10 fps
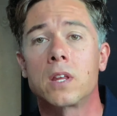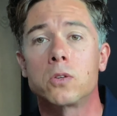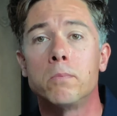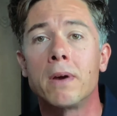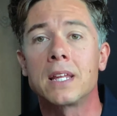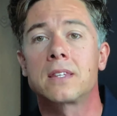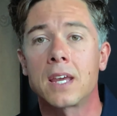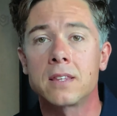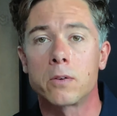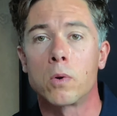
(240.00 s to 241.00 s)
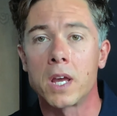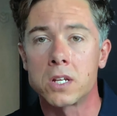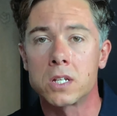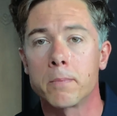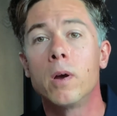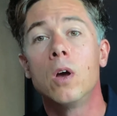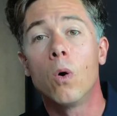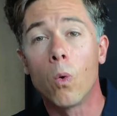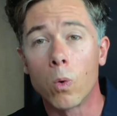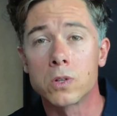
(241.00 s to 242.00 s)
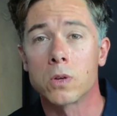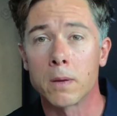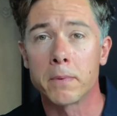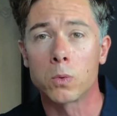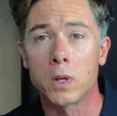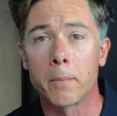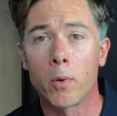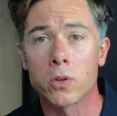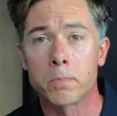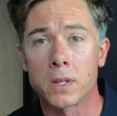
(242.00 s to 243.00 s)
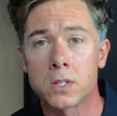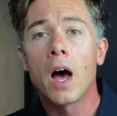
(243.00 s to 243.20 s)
that you maintain that relationship also in between appointments.